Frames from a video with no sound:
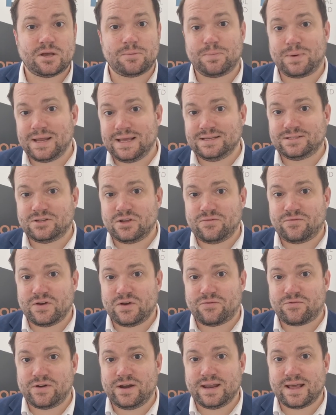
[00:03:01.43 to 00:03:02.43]
please do
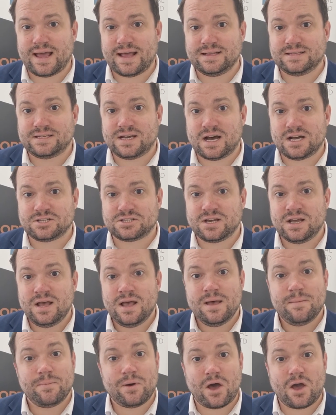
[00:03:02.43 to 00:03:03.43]
feel free to get in touch,
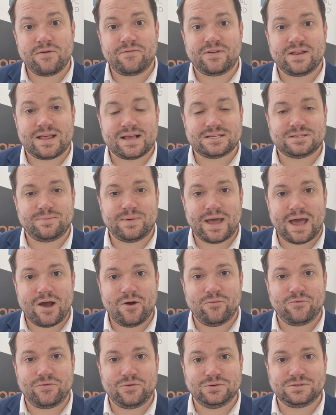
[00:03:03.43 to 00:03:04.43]
but hopefully that's a bit
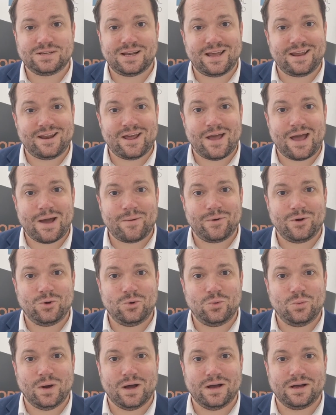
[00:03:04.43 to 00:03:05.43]
helpful to let you know how it all
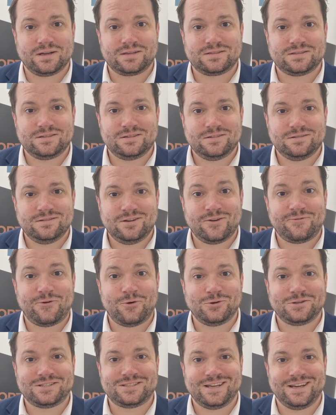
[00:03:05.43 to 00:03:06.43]
works. Look
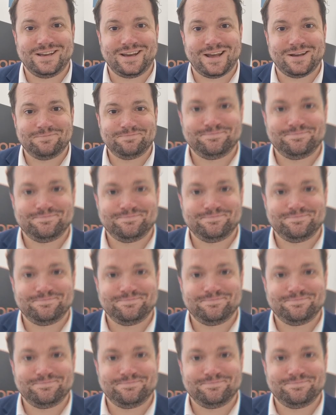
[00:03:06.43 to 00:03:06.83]
forward to seeing you.